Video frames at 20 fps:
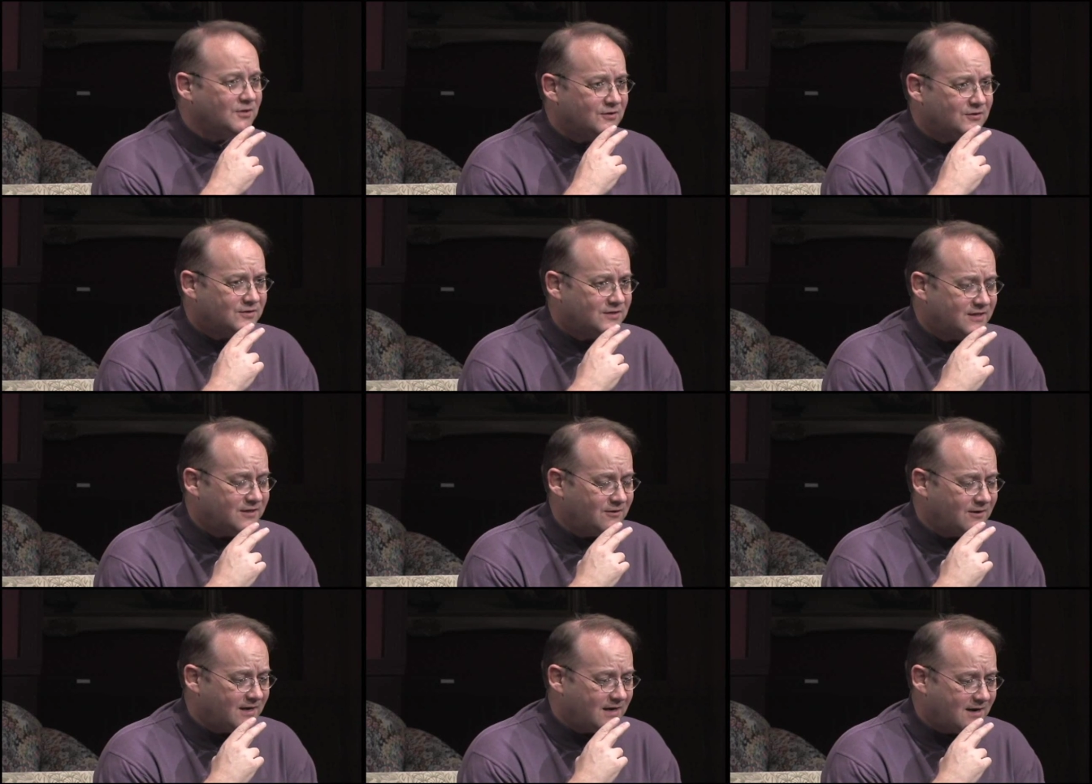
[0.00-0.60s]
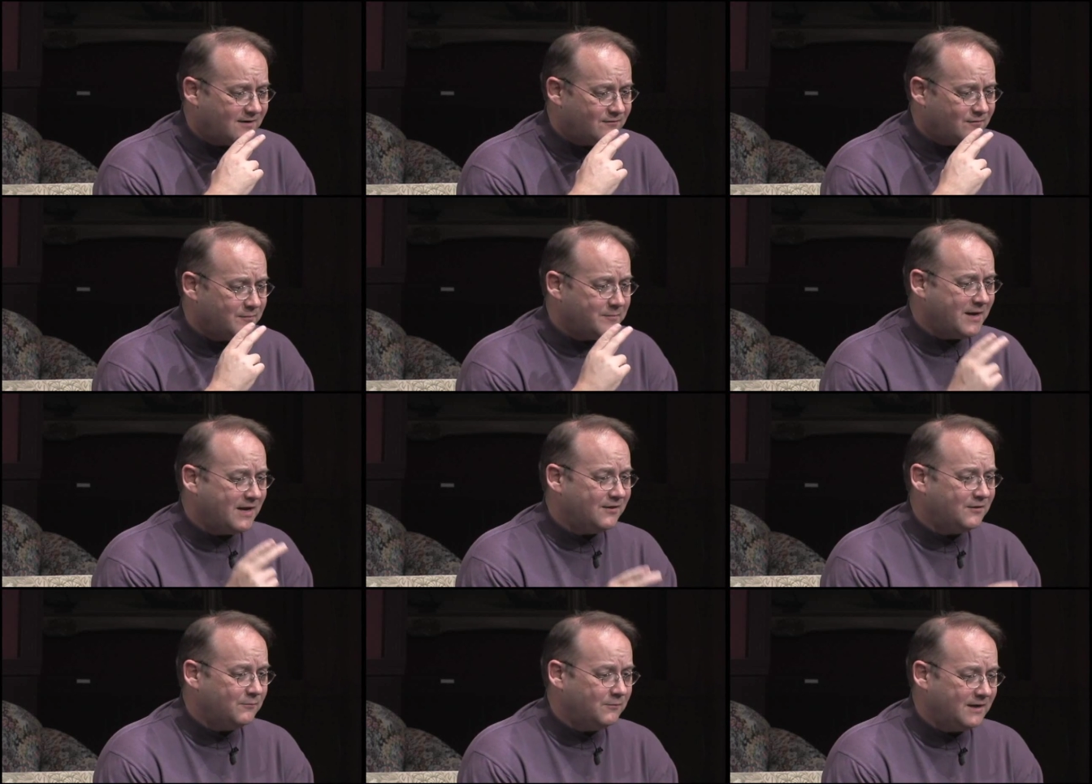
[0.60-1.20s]
took her cigarette out of her
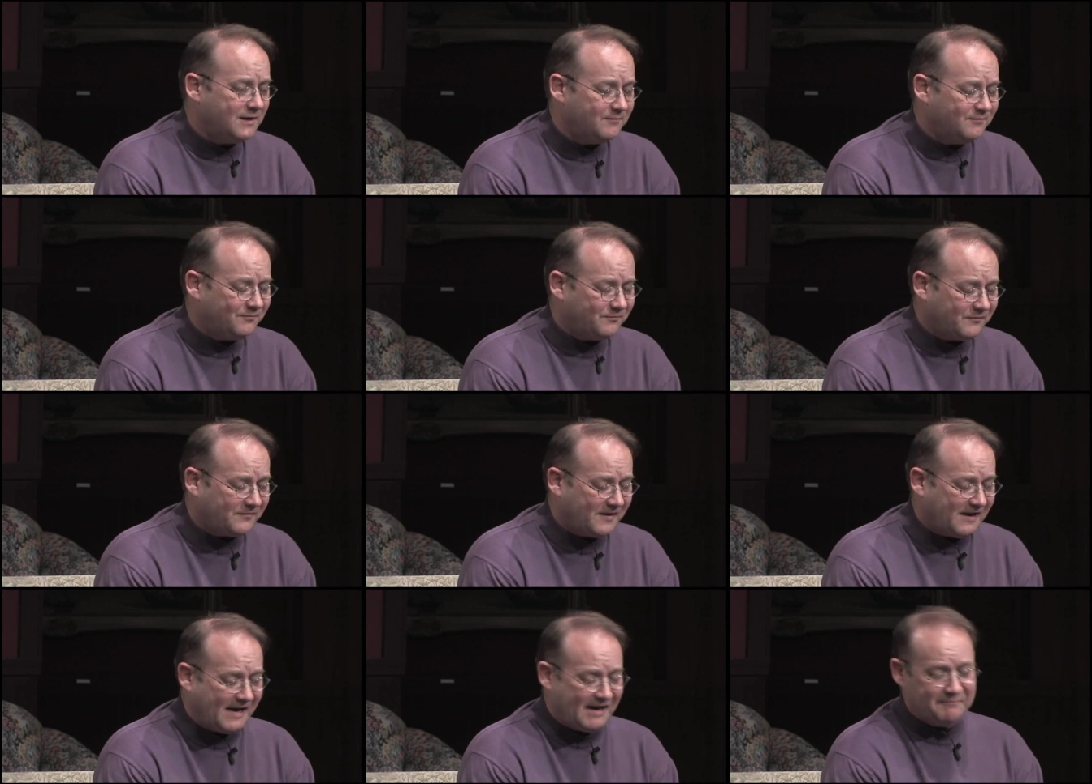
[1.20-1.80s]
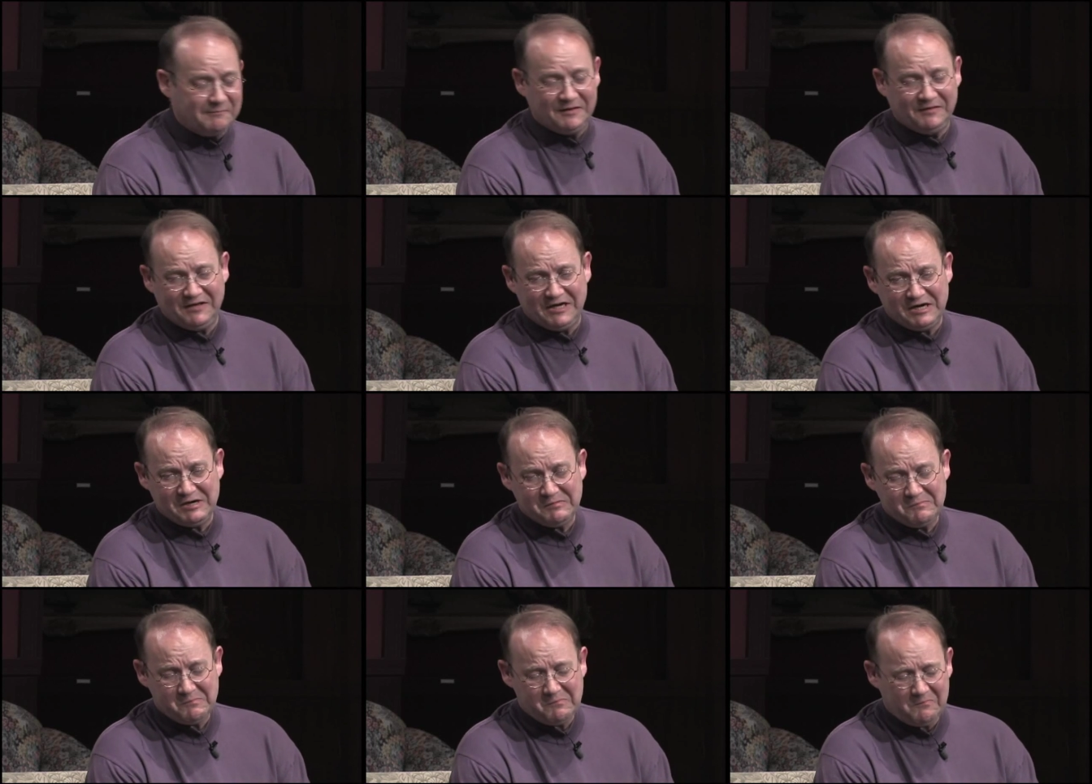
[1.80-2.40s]
mouth and went, "I've been
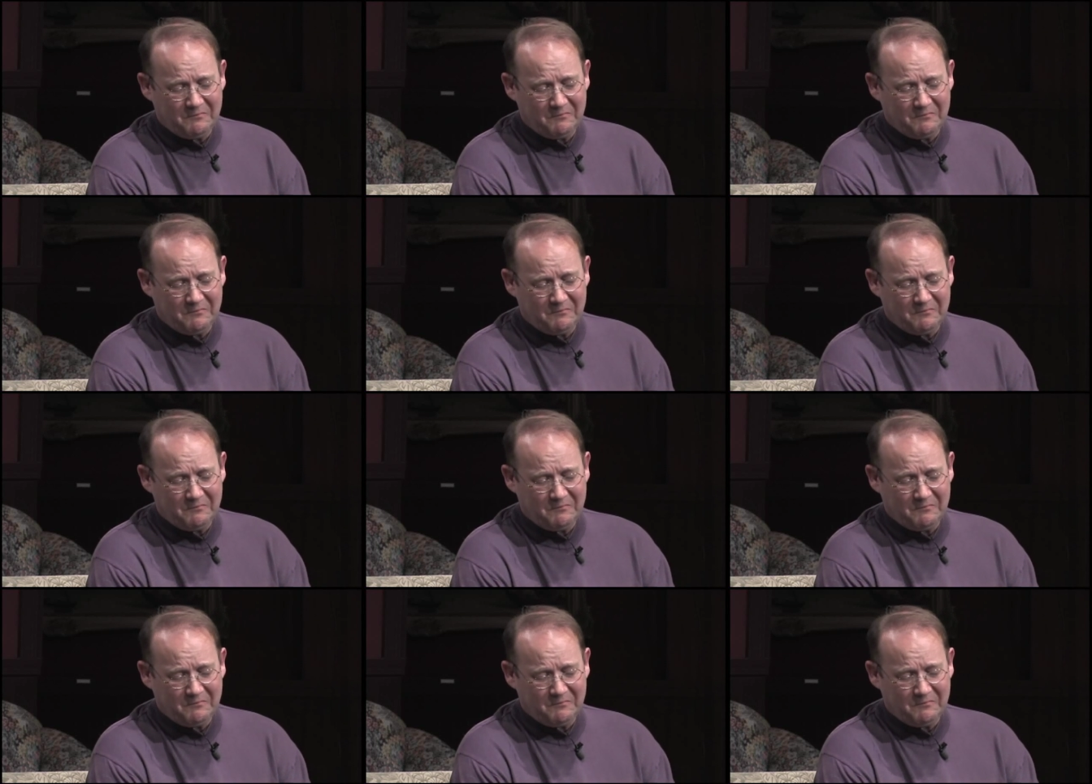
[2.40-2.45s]
there."